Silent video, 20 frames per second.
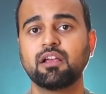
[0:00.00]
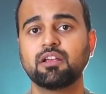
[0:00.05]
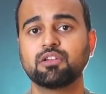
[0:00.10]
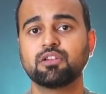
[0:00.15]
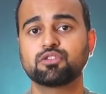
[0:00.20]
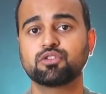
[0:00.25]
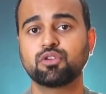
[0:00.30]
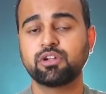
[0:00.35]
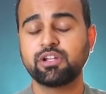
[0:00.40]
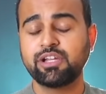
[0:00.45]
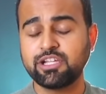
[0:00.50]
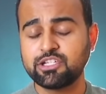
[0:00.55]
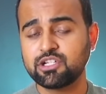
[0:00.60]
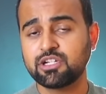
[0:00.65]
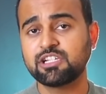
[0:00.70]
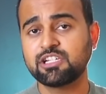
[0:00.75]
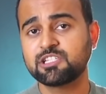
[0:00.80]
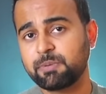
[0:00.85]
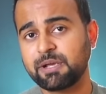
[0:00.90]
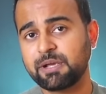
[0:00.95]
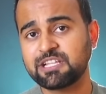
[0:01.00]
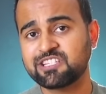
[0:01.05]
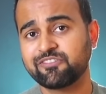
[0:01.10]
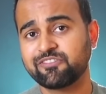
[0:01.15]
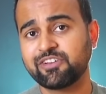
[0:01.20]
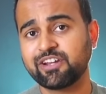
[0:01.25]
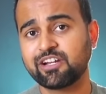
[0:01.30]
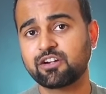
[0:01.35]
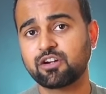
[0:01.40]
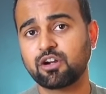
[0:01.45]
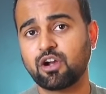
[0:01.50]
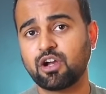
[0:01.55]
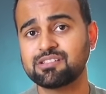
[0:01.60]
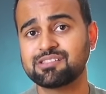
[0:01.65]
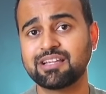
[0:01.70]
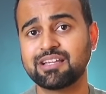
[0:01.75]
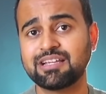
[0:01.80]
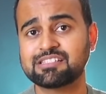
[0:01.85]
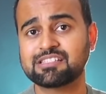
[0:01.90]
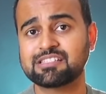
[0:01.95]
So region-specific
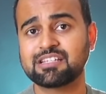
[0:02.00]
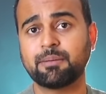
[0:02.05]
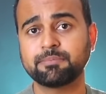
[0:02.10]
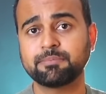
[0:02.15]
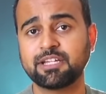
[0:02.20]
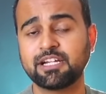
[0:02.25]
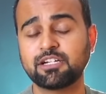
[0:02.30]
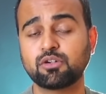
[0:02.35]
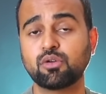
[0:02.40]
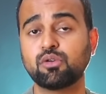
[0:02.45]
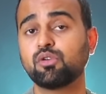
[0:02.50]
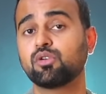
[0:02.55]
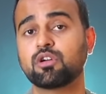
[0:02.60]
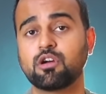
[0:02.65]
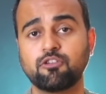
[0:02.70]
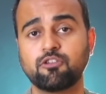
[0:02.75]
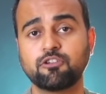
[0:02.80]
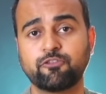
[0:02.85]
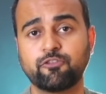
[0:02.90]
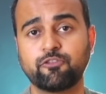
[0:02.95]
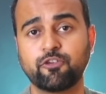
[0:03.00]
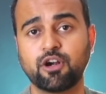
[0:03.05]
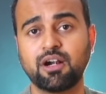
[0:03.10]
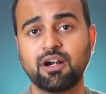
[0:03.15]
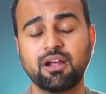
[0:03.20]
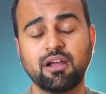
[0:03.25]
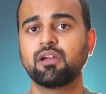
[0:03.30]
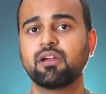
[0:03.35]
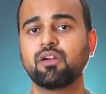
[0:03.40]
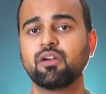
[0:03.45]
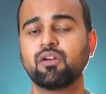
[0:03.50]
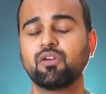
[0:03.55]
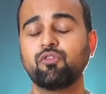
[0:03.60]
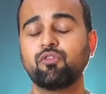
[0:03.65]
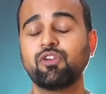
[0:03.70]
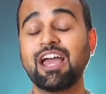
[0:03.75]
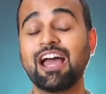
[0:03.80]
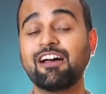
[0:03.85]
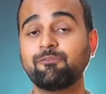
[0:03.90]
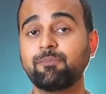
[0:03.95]
draws is something to look out for.
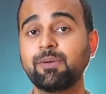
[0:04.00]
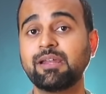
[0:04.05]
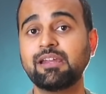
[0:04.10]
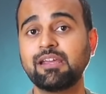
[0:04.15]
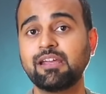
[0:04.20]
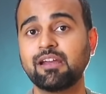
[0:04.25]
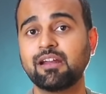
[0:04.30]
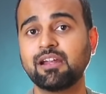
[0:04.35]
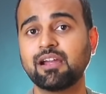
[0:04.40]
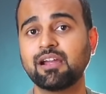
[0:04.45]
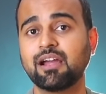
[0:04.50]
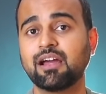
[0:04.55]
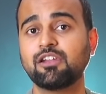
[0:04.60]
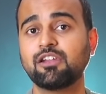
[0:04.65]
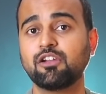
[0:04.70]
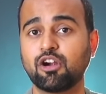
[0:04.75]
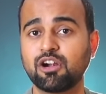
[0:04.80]
We have been hearing a lot